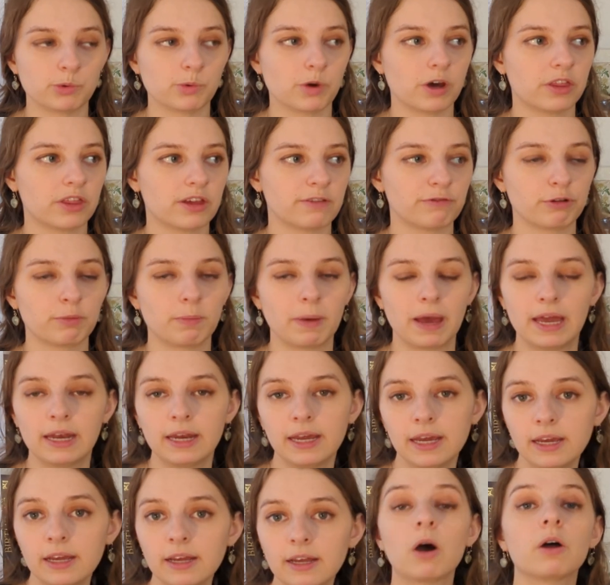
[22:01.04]
worth every
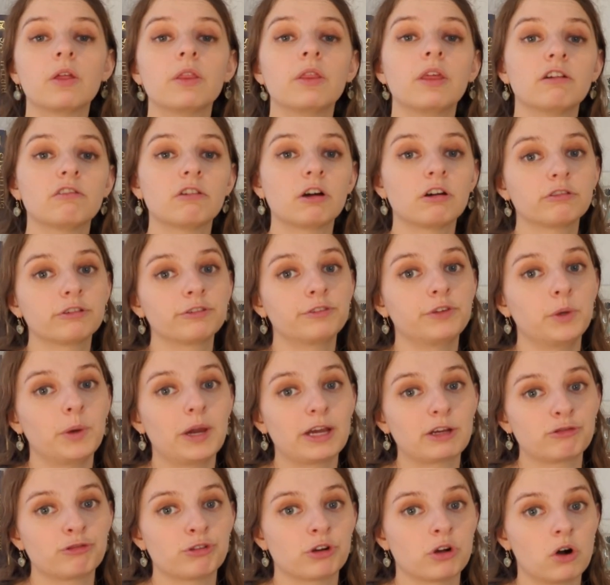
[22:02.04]
penny. There are a few
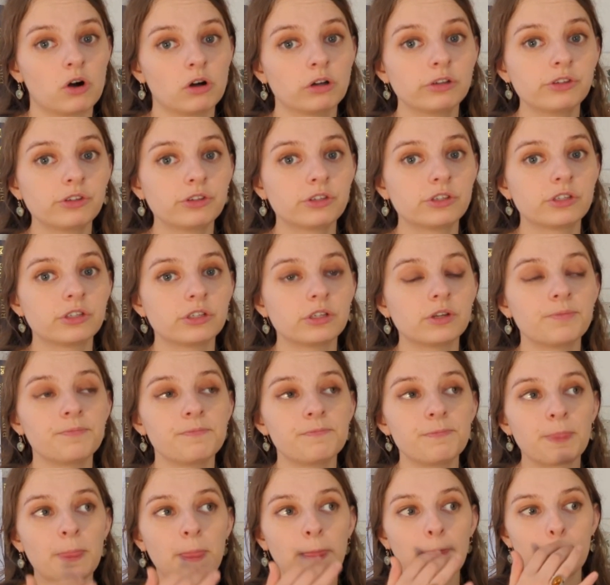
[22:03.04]
extra costs,
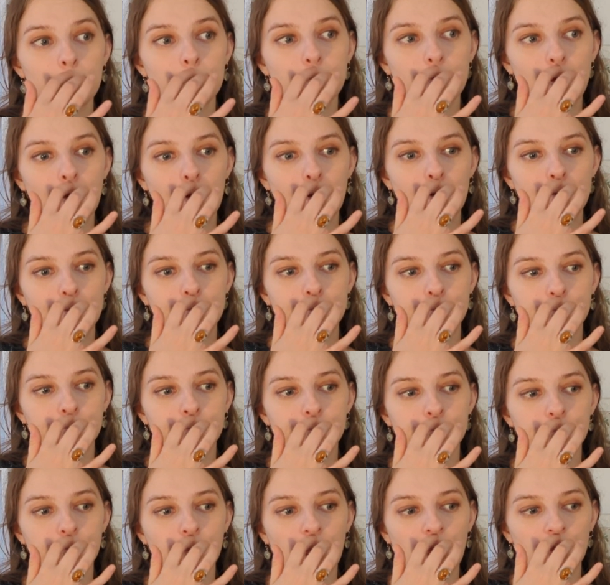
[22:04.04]
and
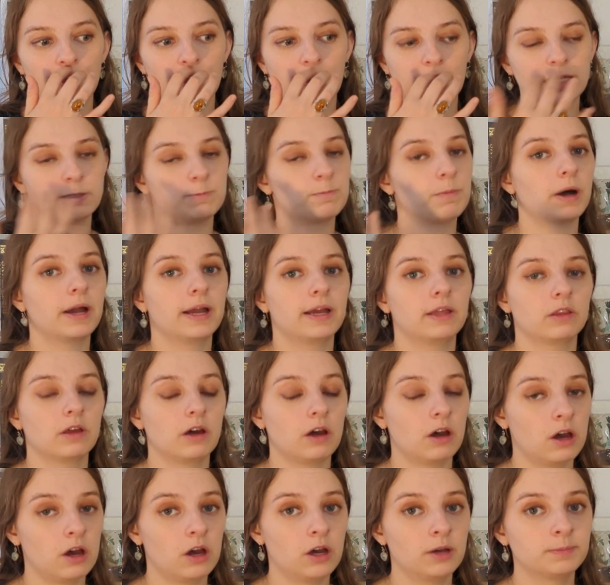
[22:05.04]
that is buying
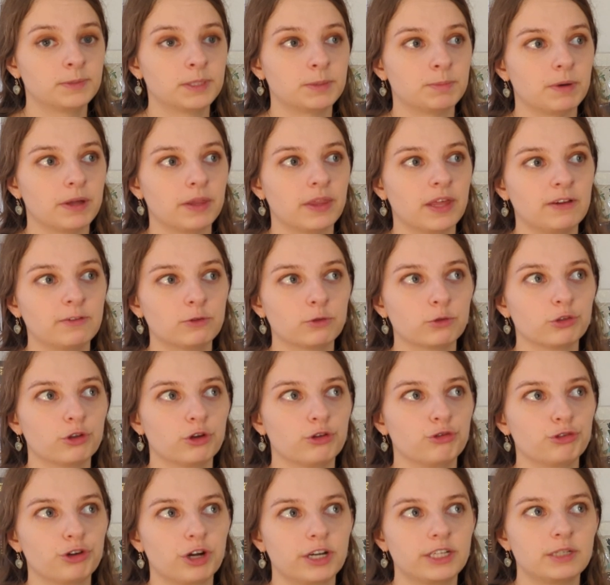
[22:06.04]
the herbs, but they've also
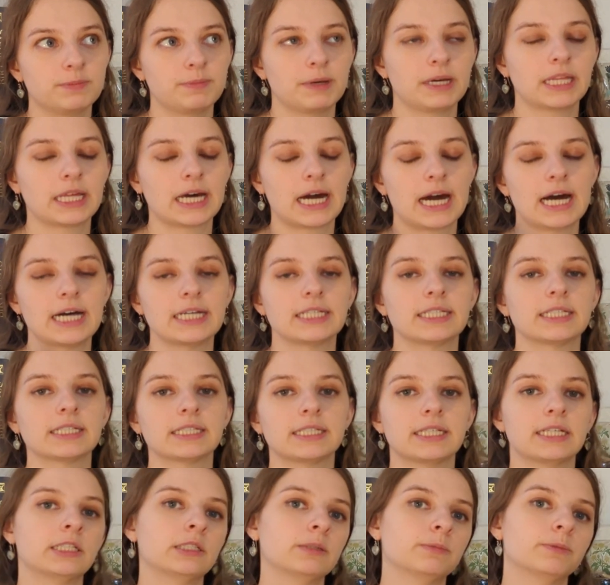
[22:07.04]
tried to make that as
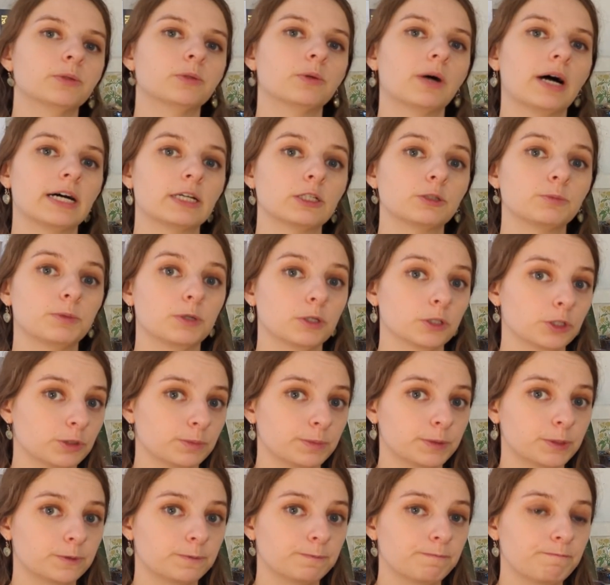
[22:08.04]
accessible as
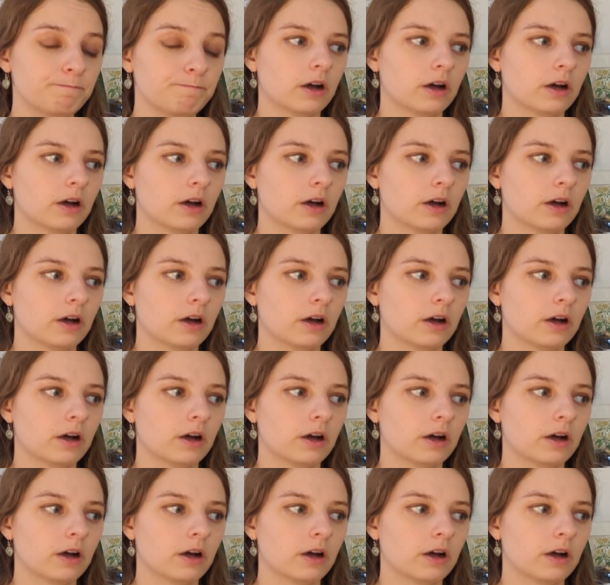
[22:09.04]
possible.